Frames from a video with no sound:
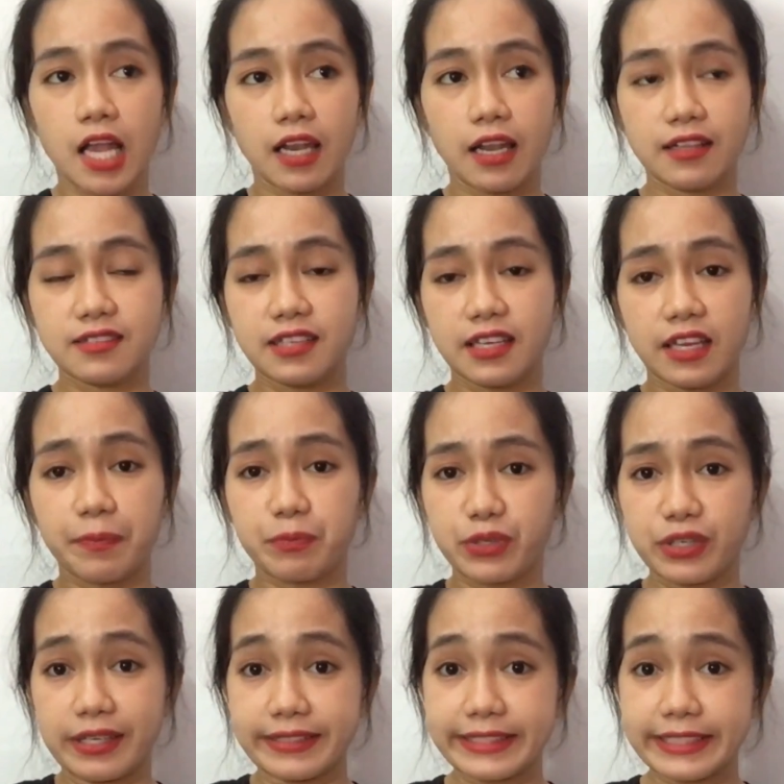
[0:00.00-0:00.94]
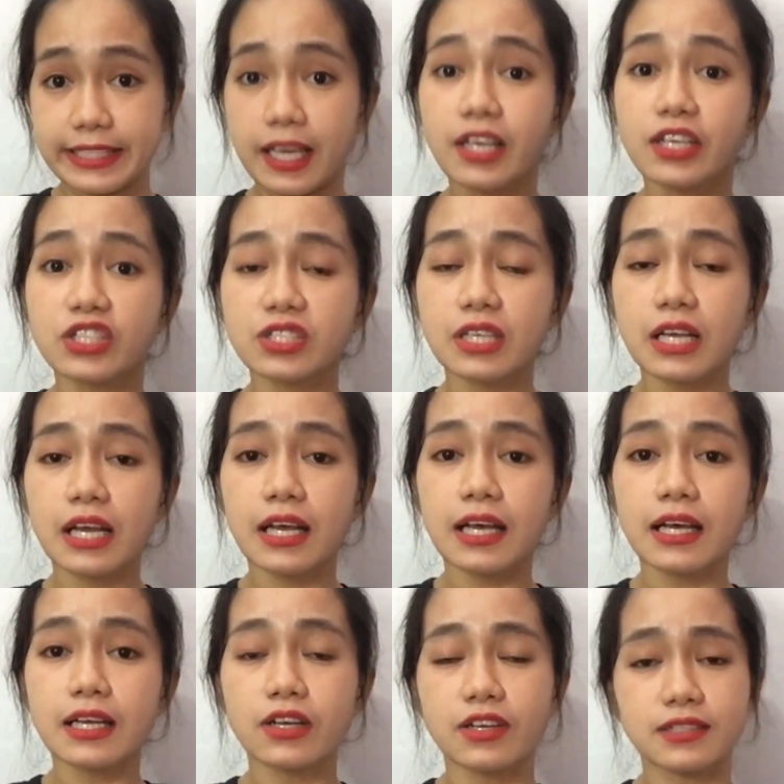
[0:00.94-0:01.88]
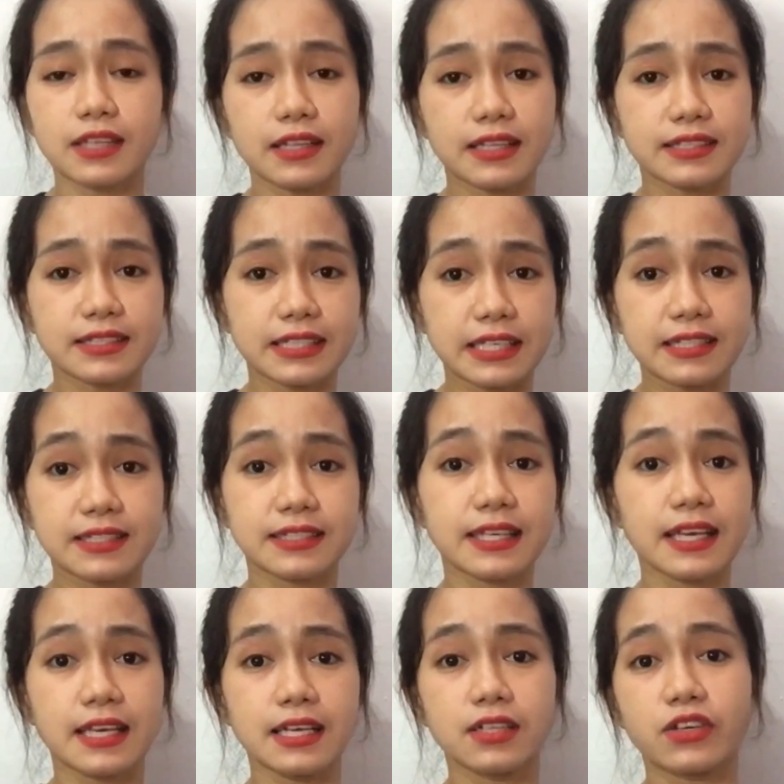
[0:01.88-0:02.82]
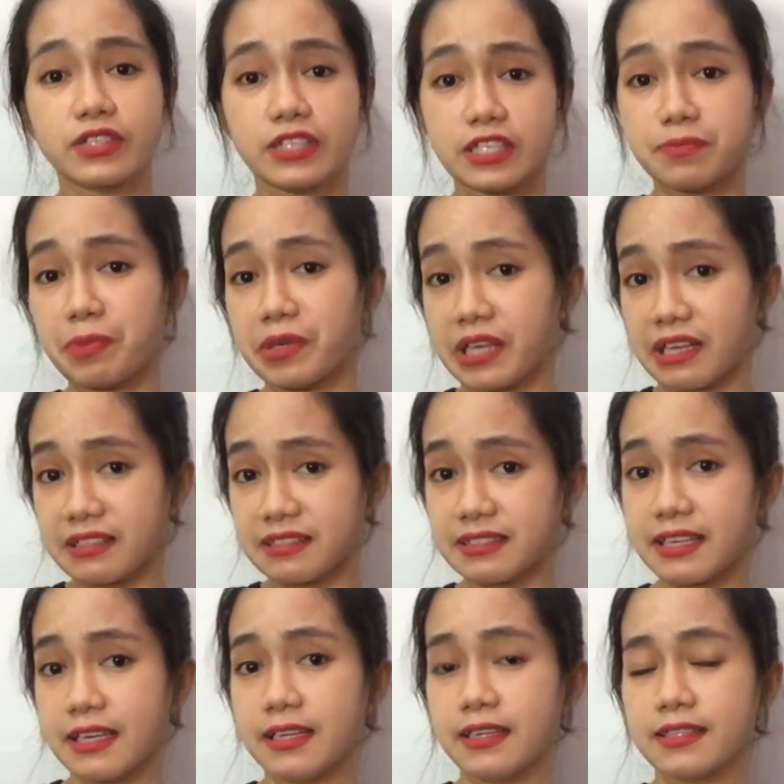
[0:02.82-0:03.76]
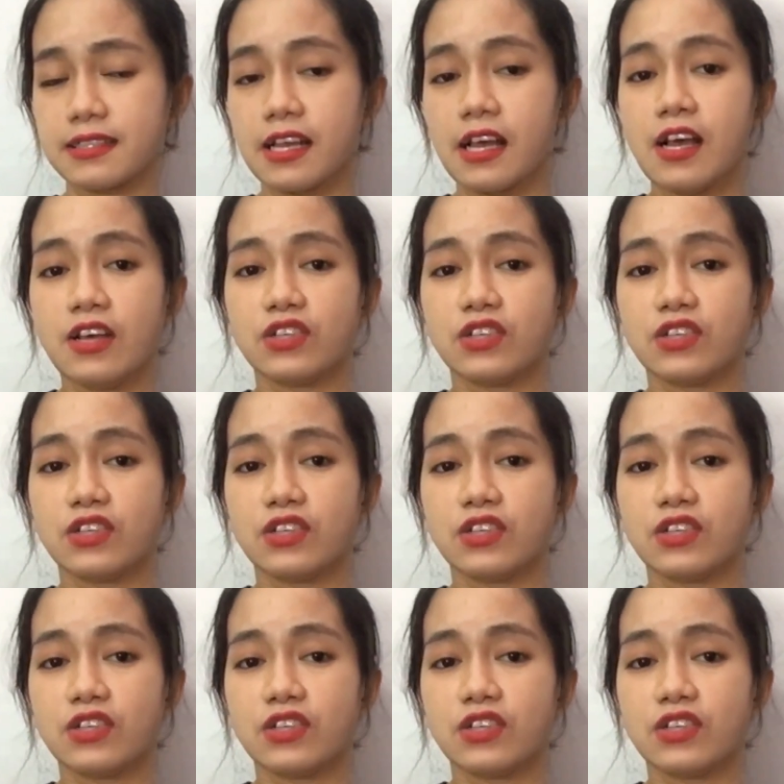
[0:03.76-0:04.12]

Let's say the pronunciation or the listening skill or the speaking skills.